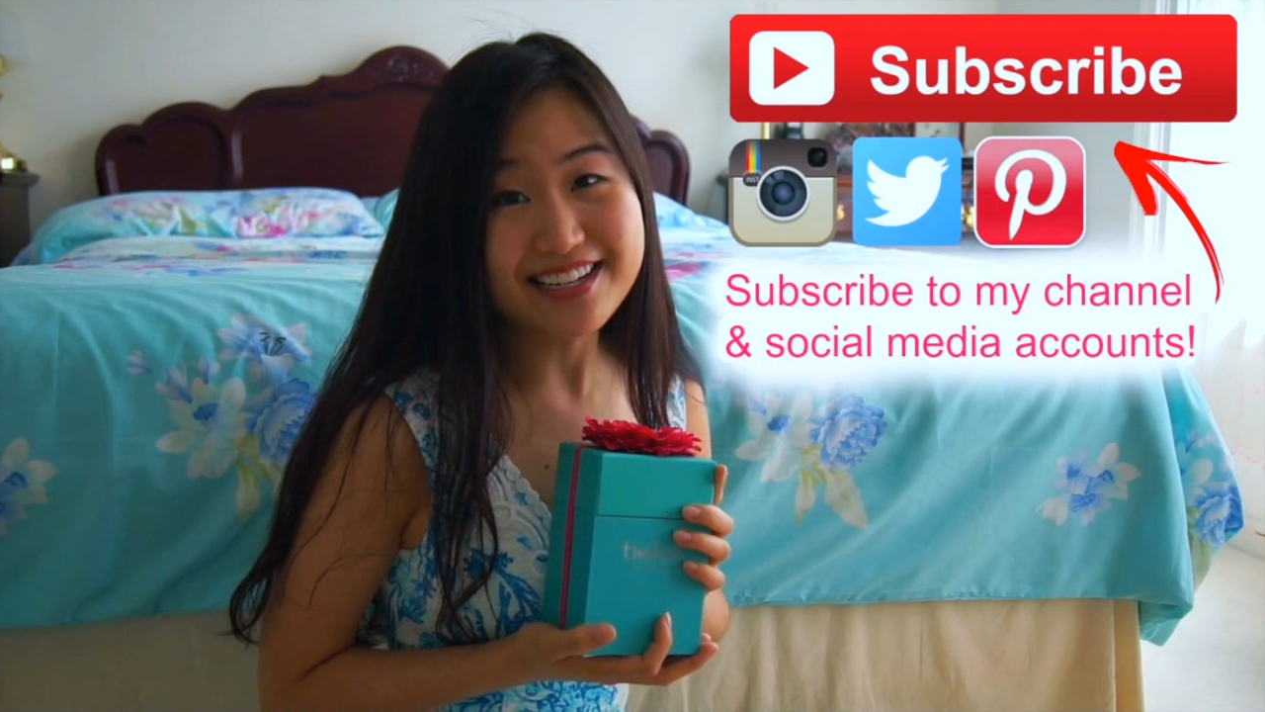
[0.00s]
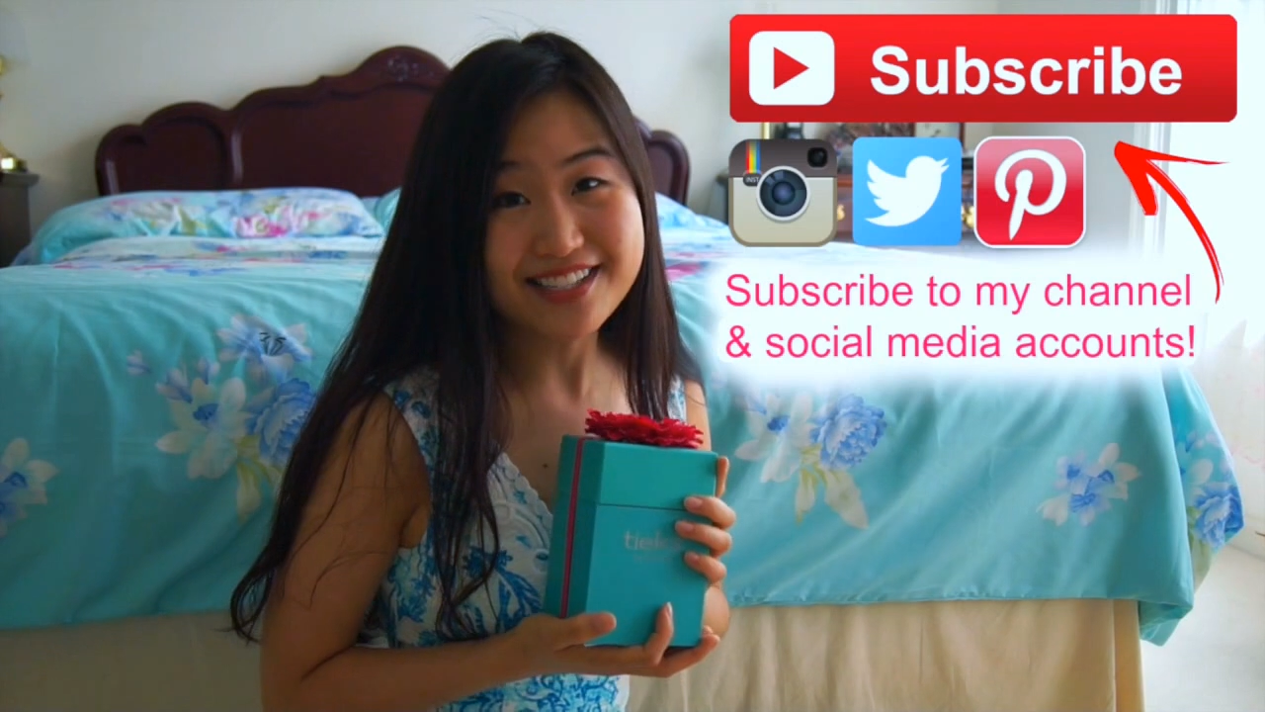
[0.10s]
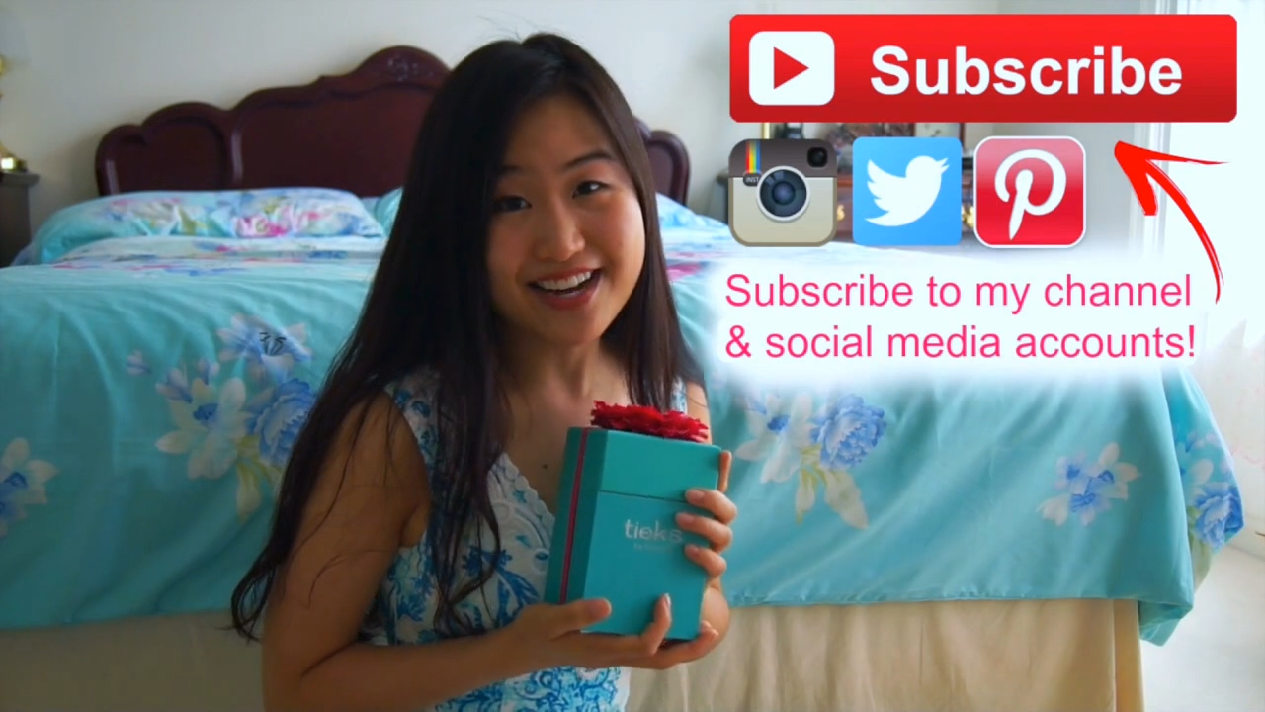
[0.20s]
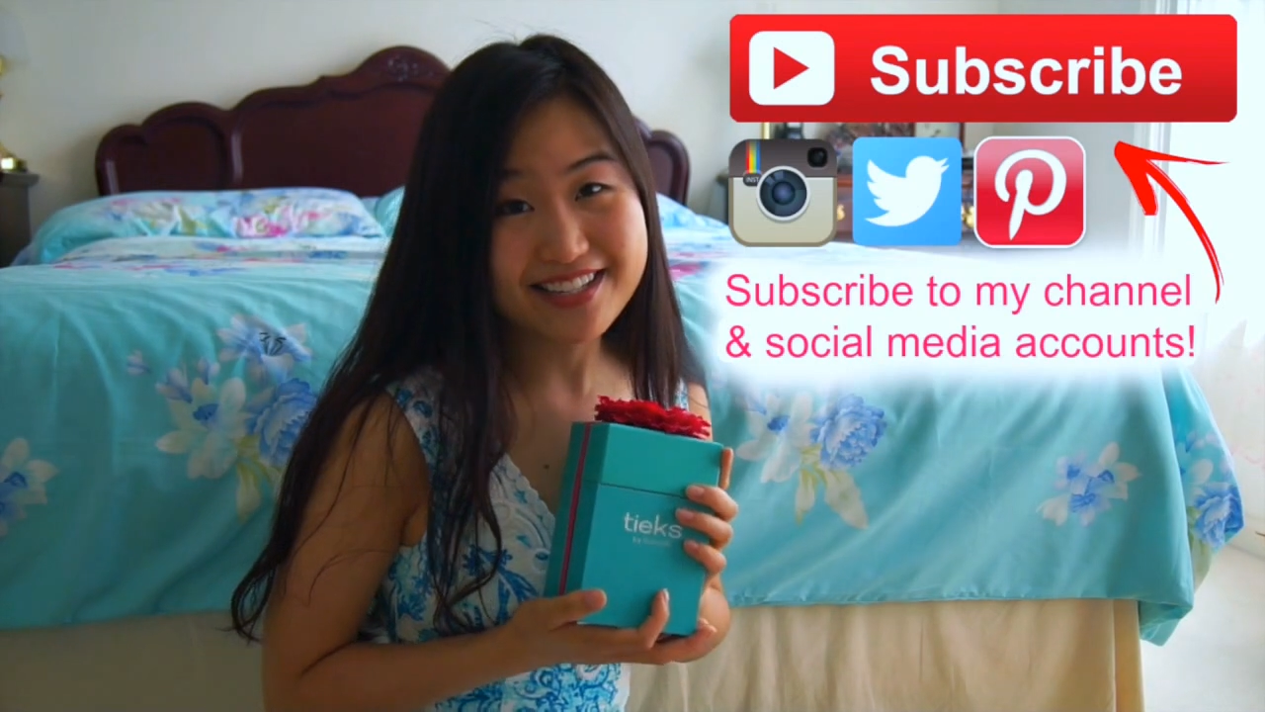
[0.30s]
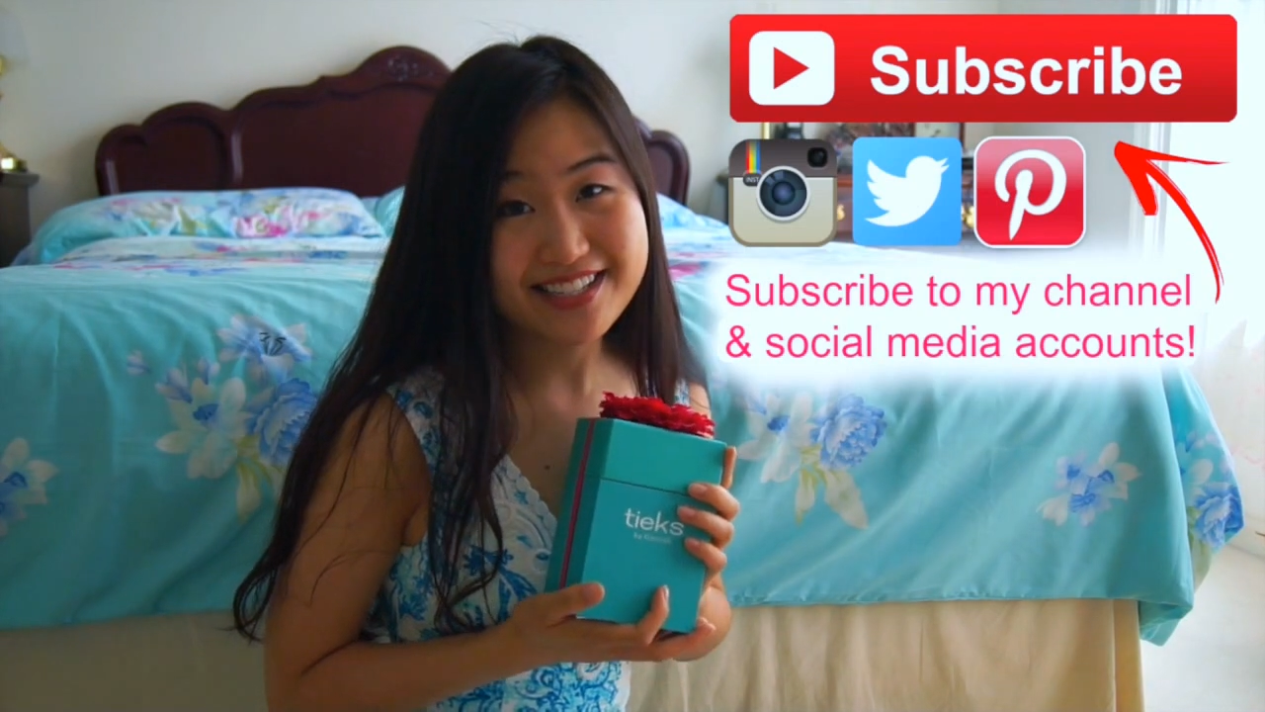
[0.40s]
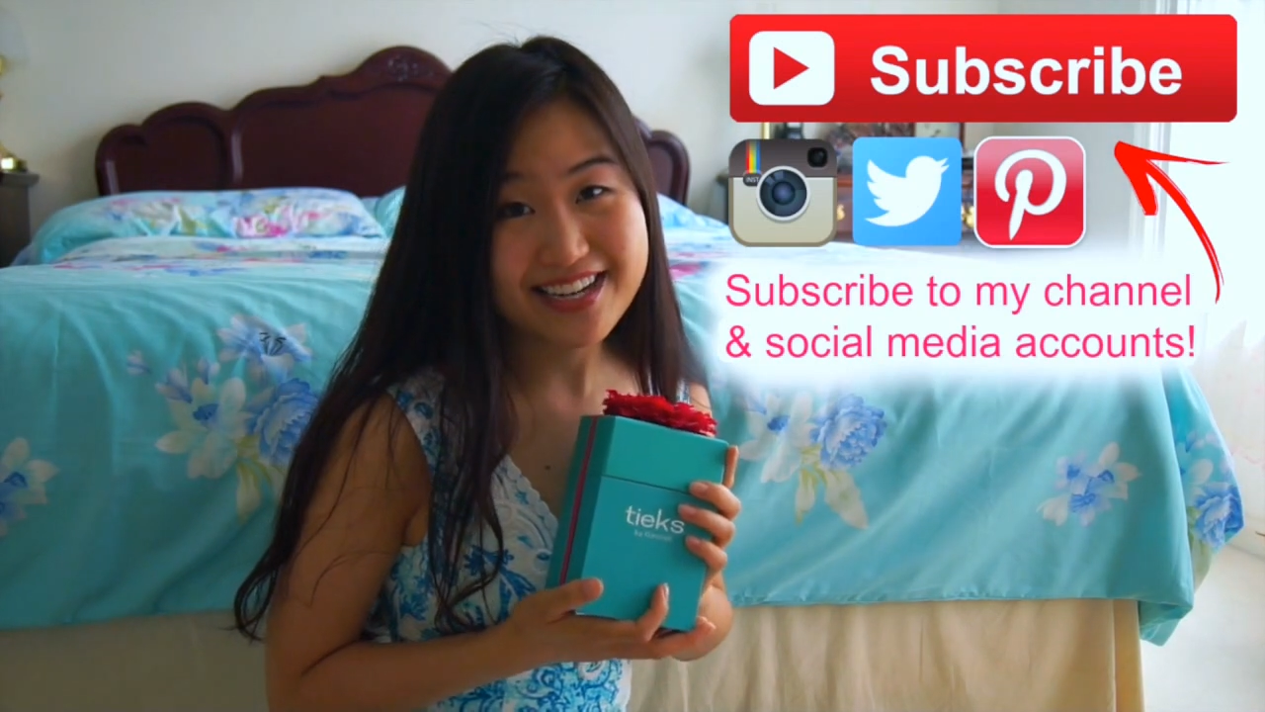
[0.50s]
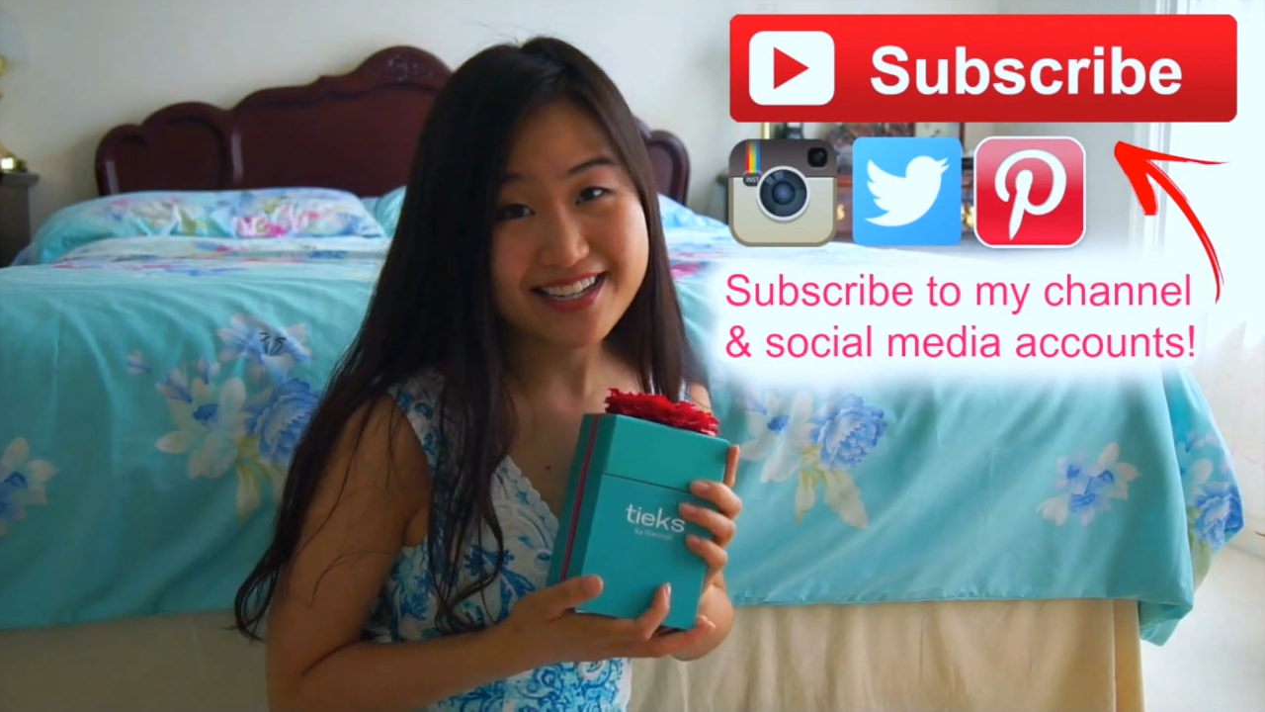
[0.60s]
I'll talk to you